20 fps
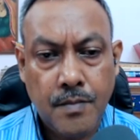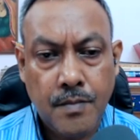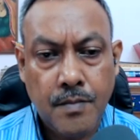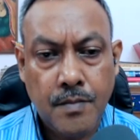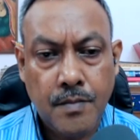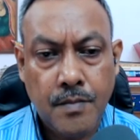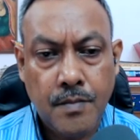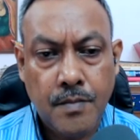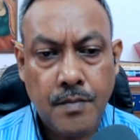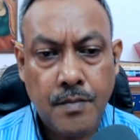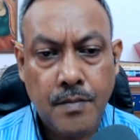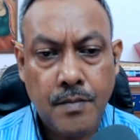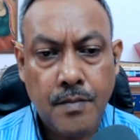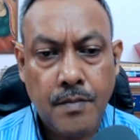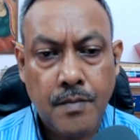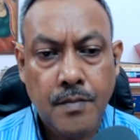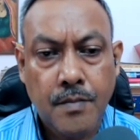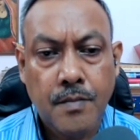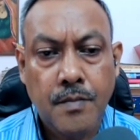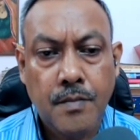
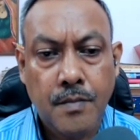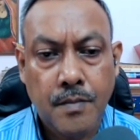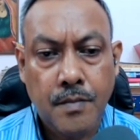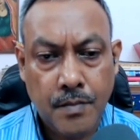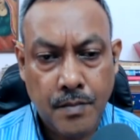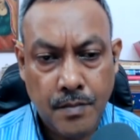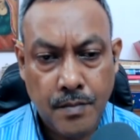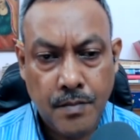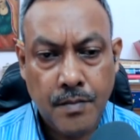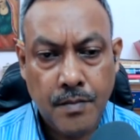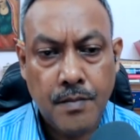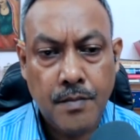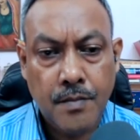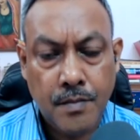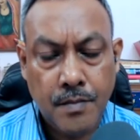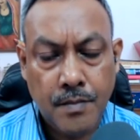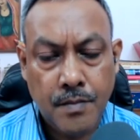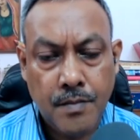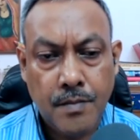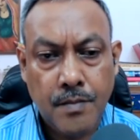
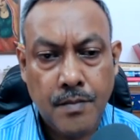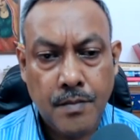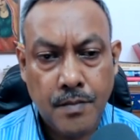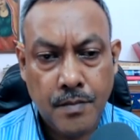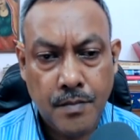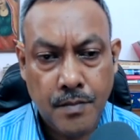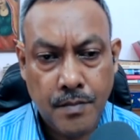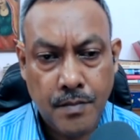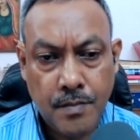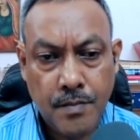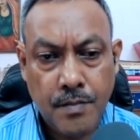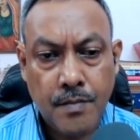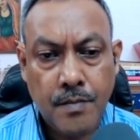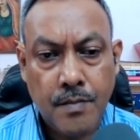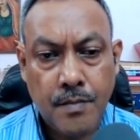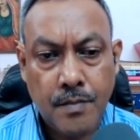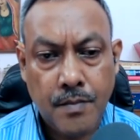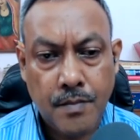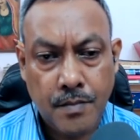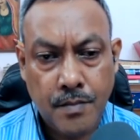
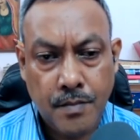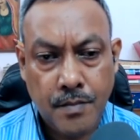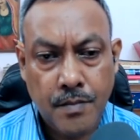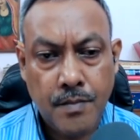This person isn't speaking.